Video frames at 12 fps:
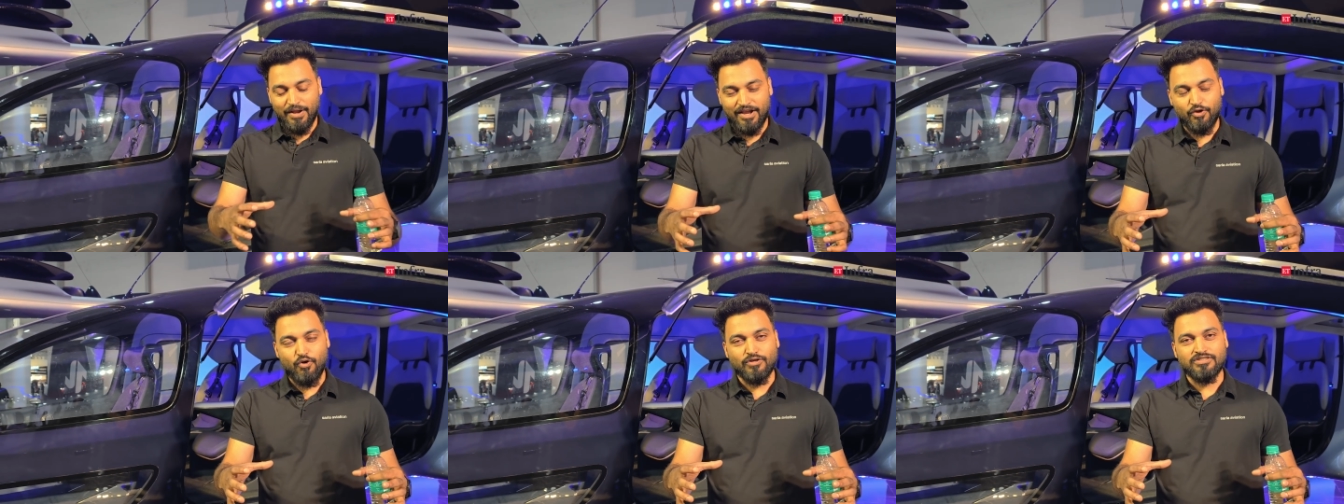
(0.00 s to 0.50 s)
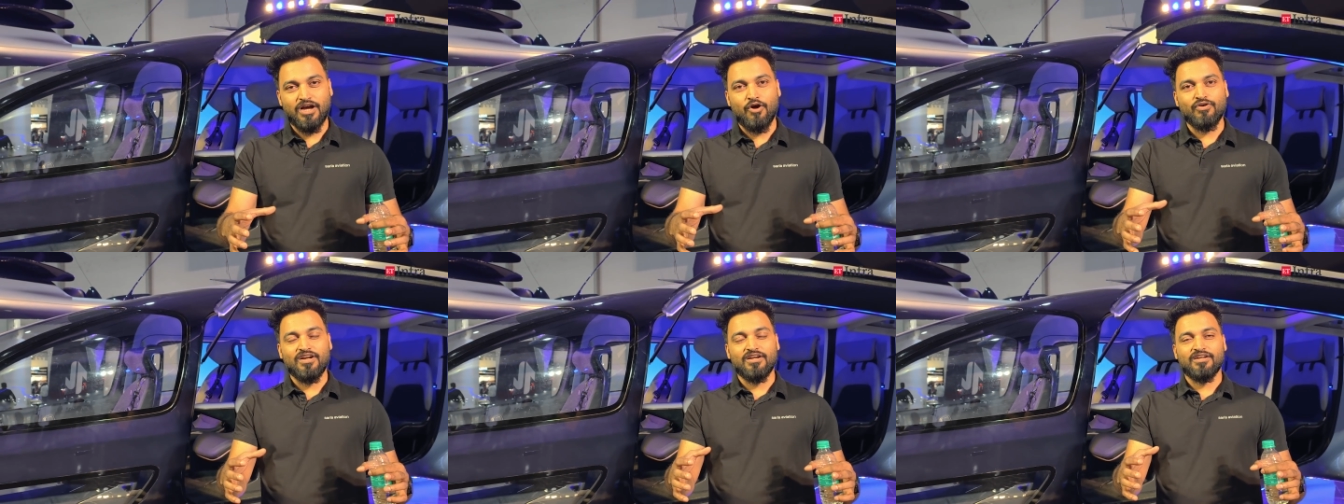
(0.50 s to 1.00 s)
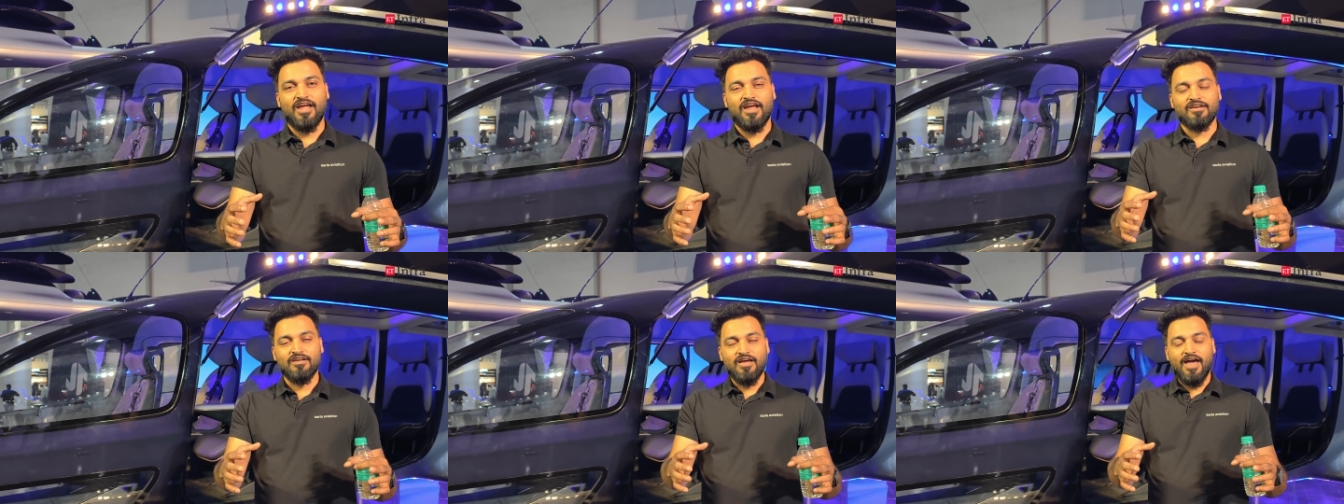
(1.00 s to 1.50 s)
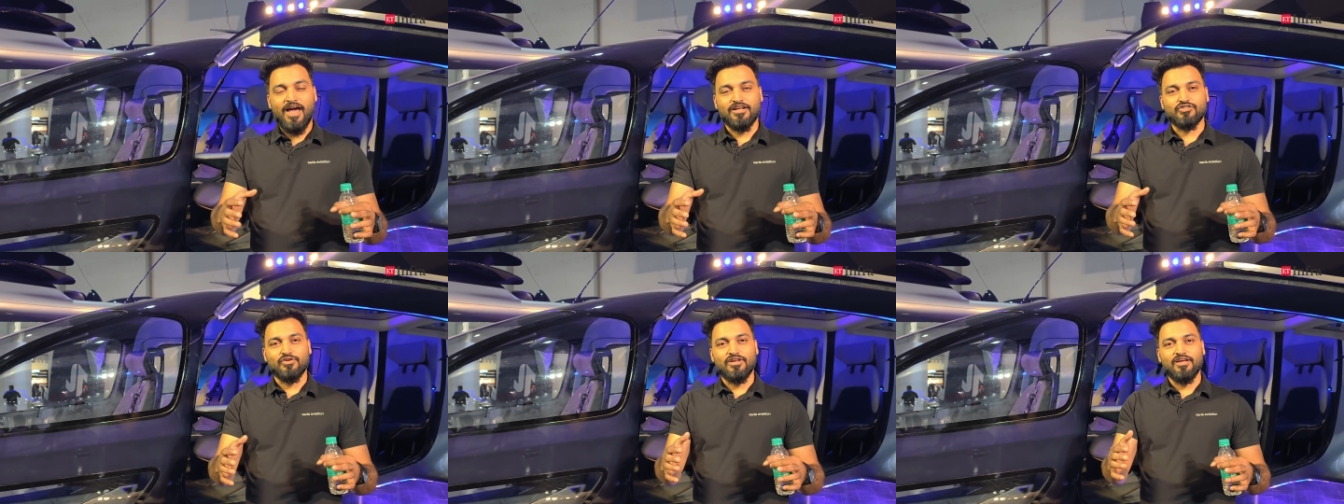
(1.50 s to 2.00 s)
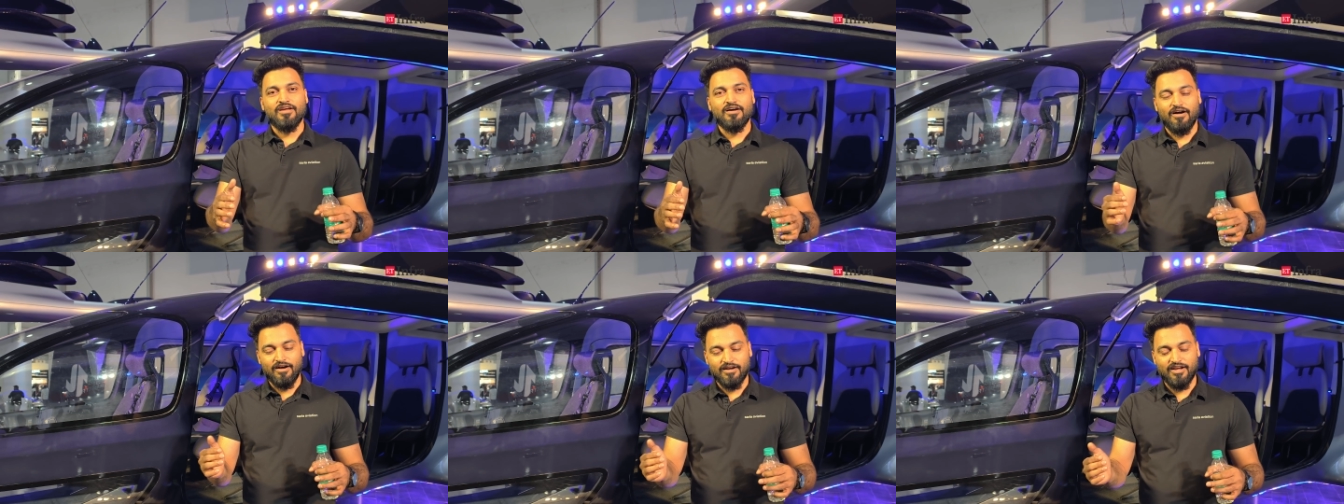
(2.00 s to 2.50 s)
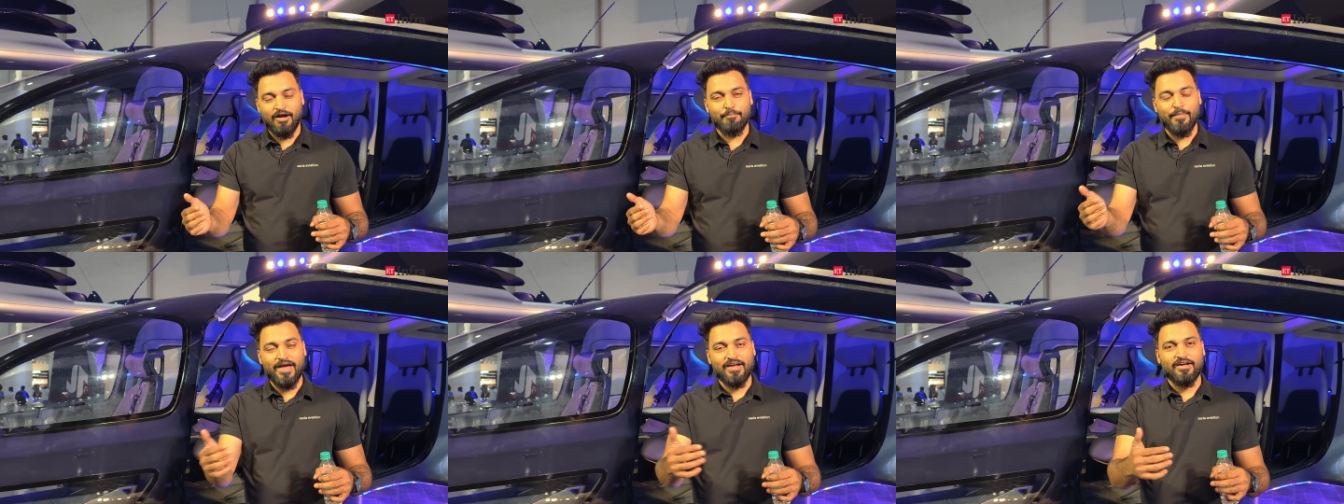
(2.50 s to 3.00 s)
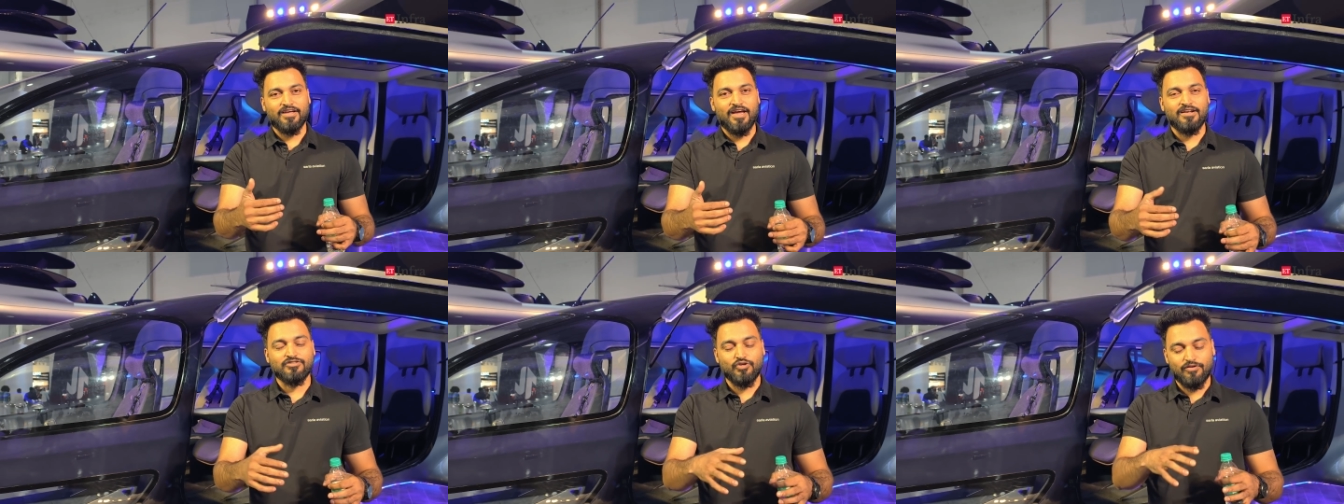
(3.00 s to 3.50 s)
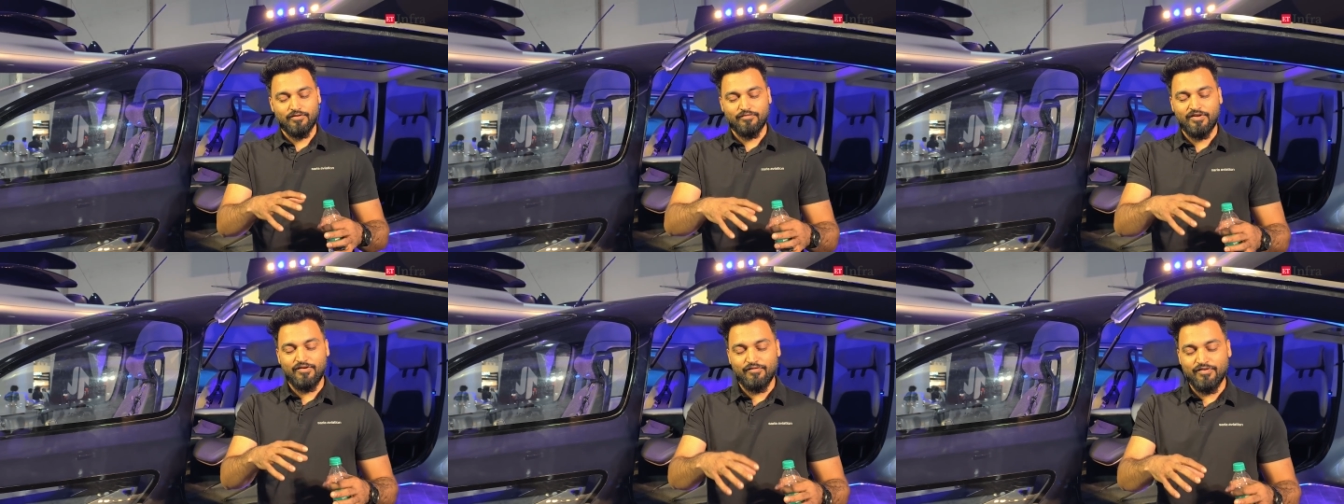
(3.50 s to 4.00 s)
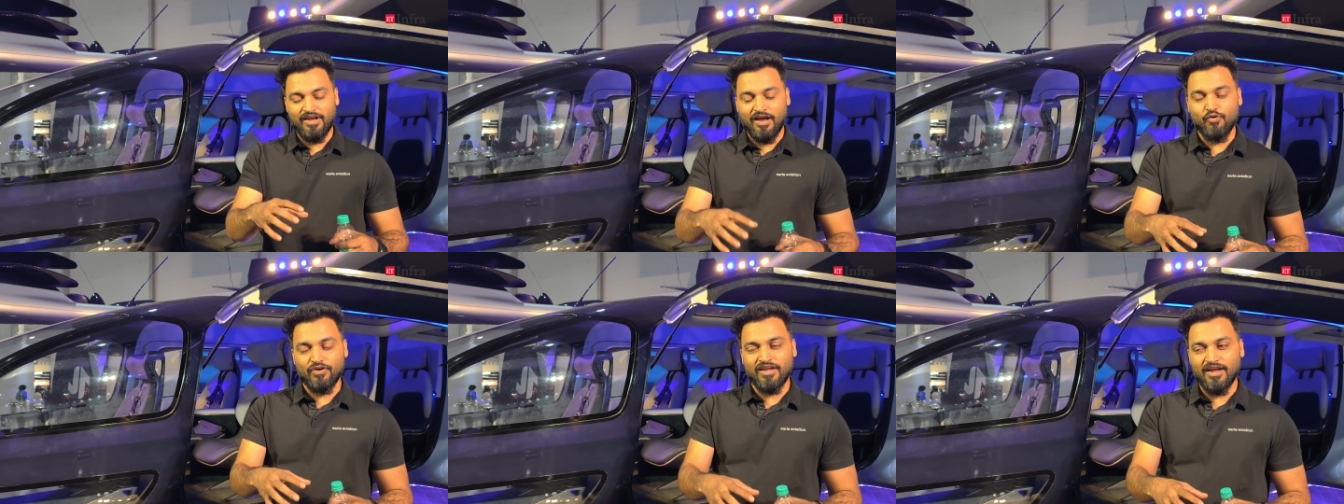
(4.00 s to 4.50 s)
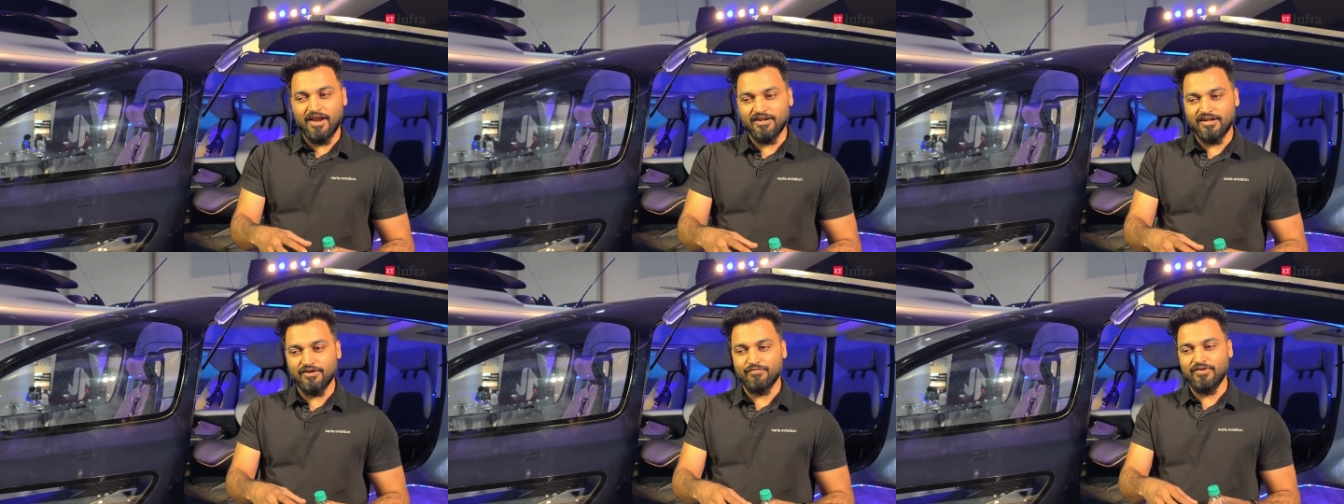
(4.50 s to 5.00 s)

plane goes out, it can actually uh, come back again. So we, we are looking at it.